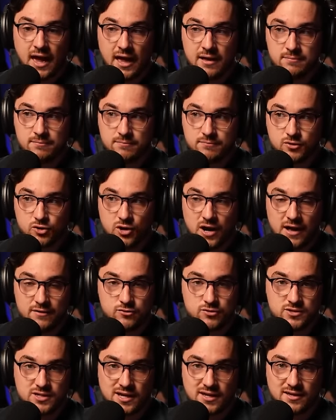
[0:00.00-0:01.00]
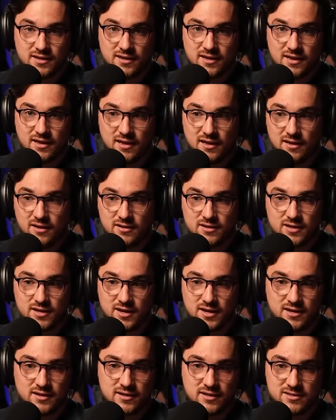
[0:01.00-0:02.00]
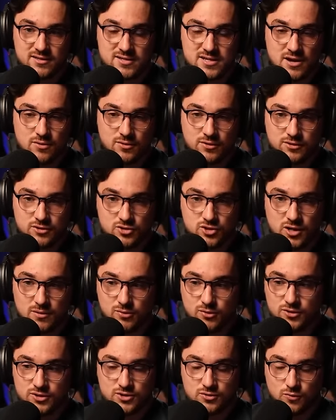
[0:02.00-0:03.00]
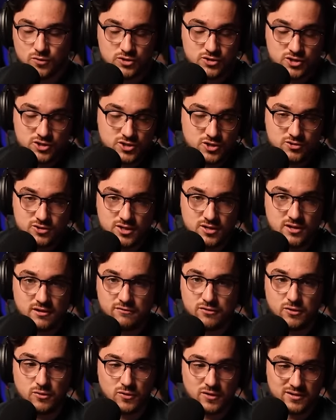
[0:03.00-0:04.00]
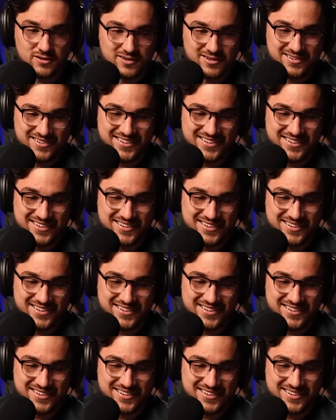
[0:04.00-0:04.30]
And Kraft was like, okay, it's not worth the trouble. We'll just use a different one.